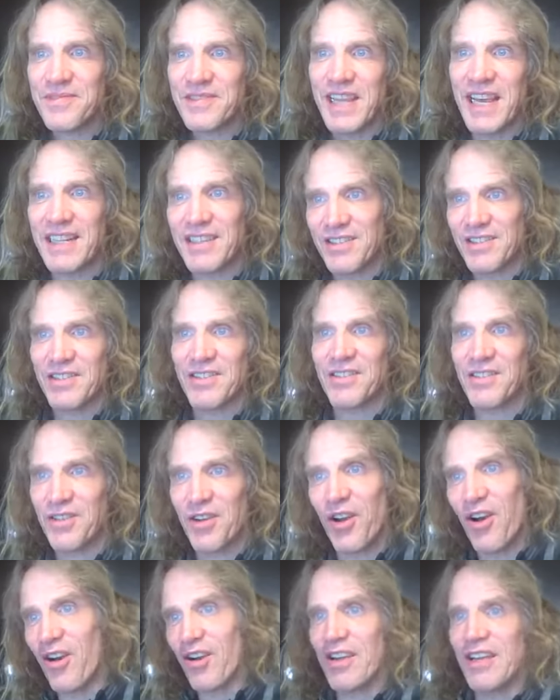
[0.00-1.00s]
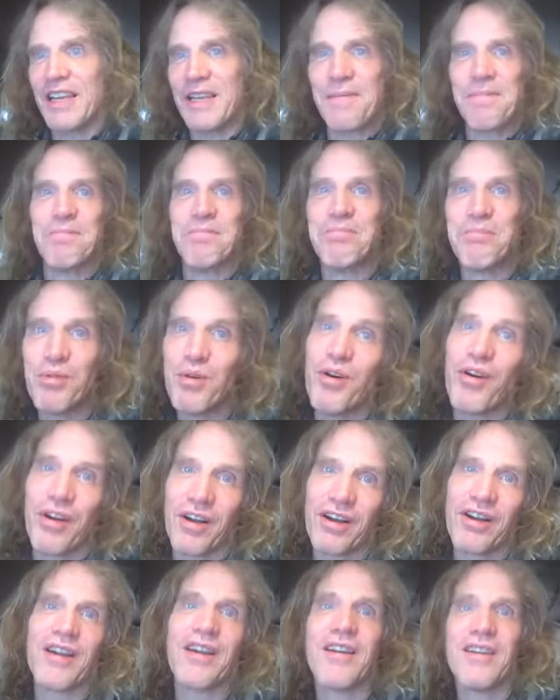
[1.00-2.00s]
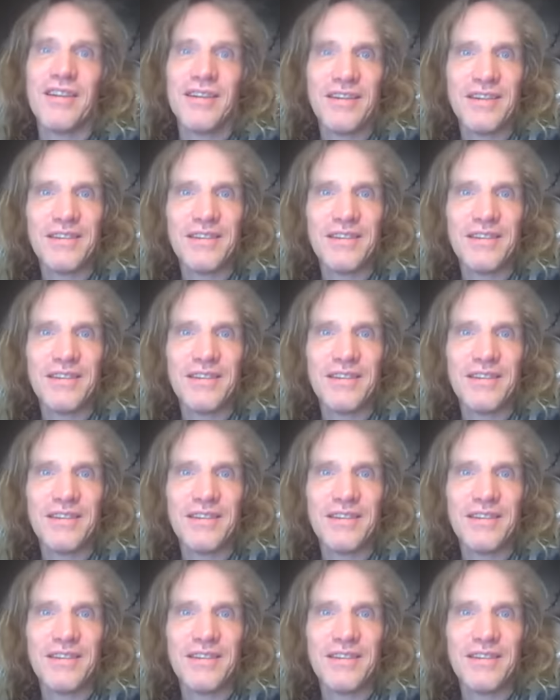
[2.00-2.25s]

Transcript: That's a talking book.